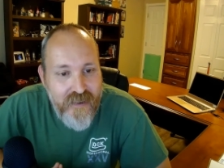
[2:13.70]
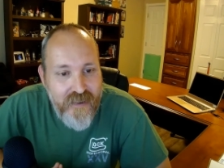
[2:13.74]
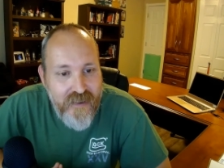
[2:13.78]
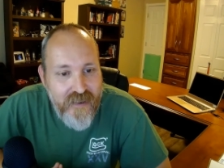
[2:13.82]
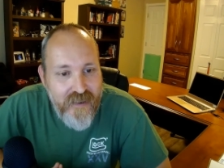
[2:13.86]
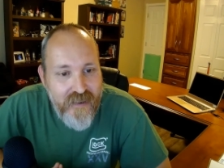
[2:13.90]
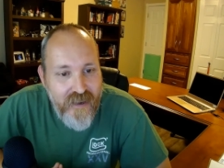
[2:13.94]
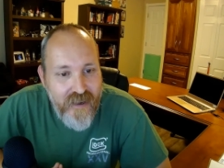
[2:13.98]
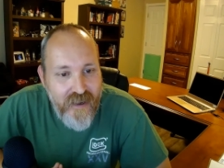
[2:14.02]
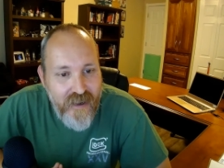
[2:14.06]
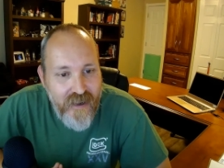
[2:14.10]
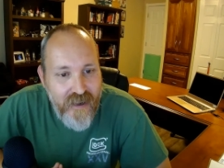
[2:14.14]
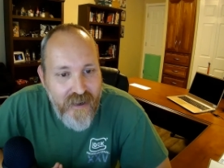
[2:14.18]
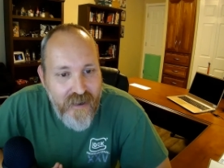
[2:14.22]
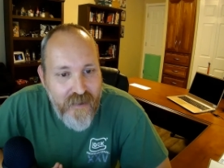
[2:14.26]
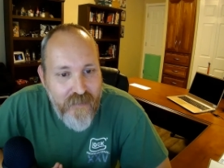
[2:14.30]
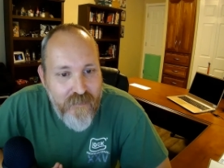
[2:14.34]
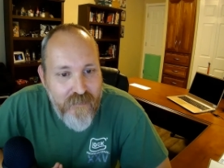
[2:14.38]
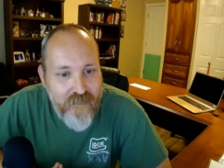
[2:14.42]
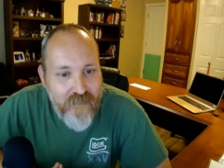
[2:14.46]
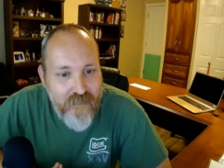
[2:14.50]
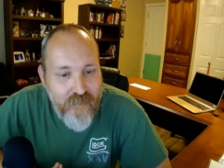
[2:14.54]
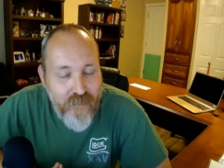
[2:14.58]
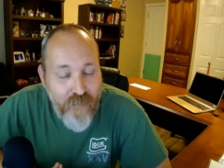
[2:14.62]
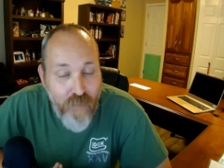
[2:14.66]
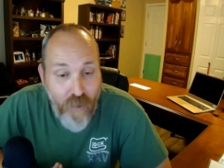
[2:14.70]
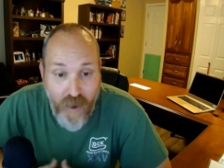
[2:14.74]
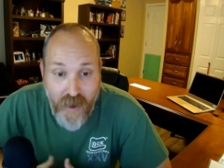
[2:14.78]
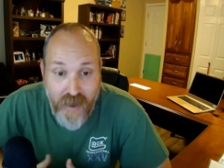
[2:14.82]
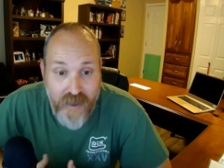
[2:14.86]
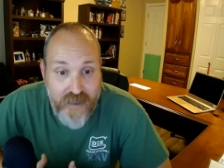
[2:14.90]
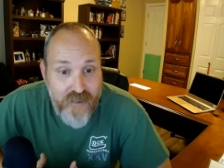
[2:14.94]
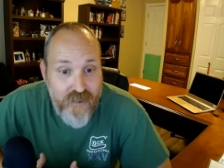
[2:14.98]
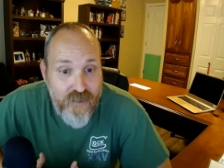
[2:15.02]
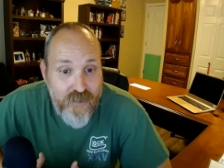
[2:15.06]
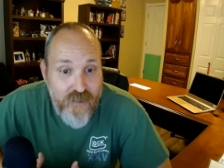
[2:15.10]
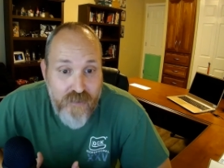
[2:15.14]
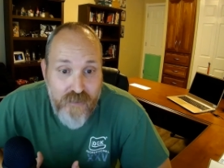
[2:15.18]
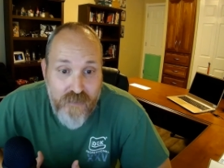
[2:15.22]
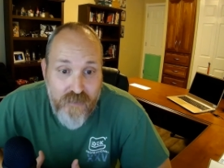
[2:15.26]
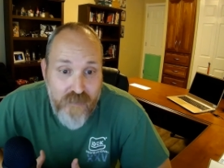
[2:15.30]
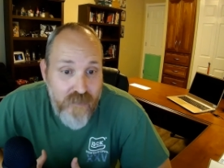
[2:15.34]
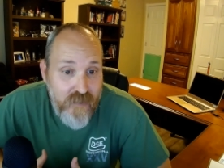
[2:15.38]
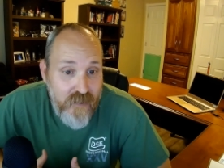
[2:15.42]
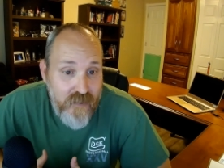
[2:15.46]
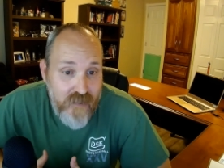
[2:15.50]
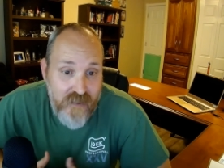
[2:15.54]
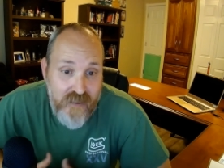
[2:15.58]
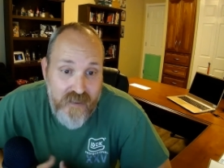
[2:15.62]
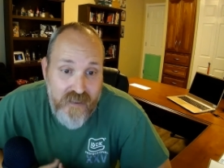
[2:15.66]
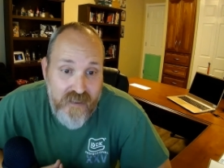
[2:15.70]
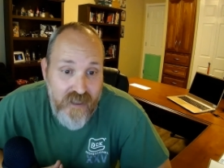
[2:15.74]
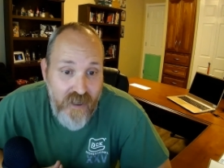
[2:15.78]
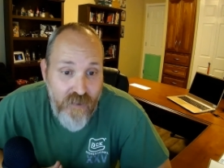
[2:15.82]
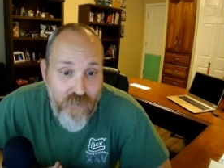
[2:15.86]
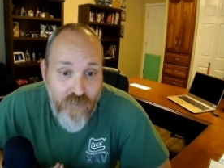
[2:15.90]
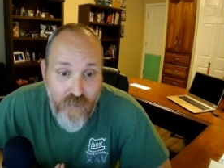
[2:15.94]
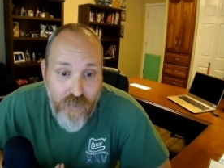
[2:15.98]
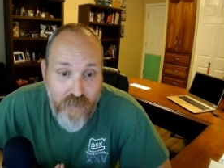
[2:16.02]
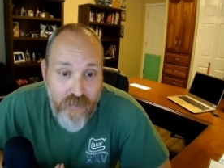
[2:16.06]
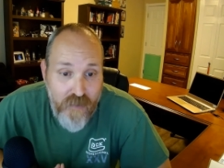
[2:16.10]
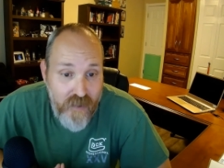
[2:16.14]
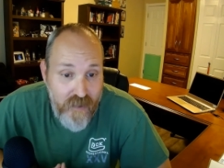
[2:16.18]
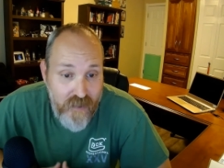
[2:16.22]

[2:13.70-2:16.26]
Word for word: um, brought it to several uh,